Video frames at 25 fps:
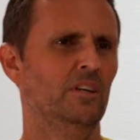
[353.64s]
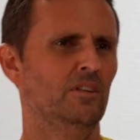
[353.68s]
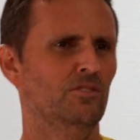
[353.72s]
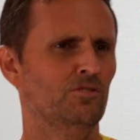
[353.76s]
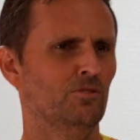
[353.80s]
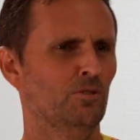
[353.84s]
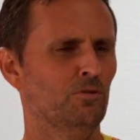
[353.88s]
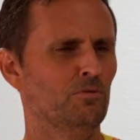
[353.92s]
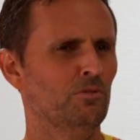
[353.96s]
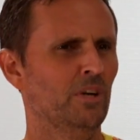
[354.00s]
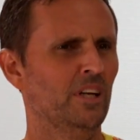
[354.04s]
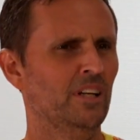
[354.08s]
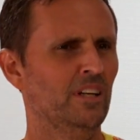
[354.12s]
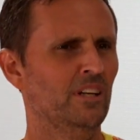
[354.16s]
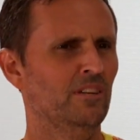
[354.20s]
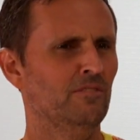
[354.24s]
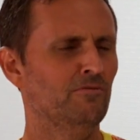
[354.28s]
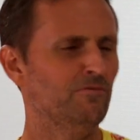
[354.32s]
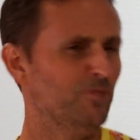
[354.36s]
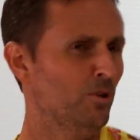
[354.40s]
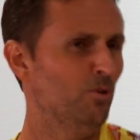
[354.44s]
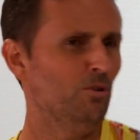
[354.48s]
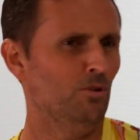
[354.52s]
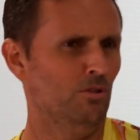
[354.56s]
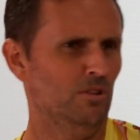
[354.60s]
is already
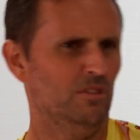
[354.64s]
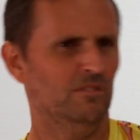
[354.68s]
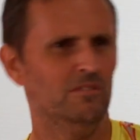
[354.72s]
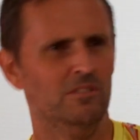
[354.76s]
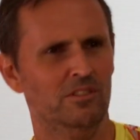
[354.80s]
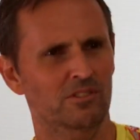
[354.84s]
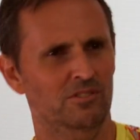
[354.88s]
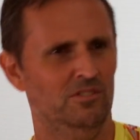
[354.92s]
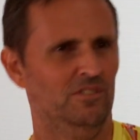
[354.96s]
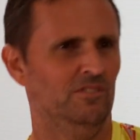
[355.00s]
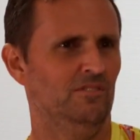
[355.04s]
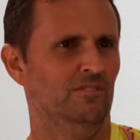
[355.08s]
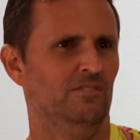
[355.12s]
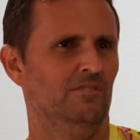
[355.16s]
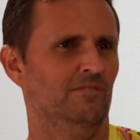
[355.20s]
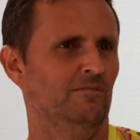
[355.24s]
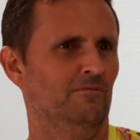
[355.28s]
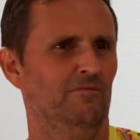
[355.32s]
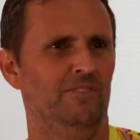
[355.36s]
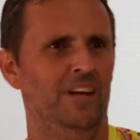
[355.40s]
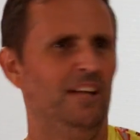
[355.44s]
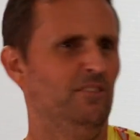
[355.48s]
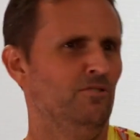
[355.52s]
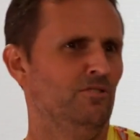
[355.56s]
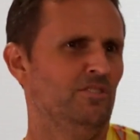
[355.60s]
flawed because
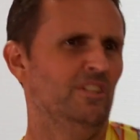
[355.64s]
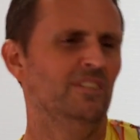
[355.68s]
values mm-hmm.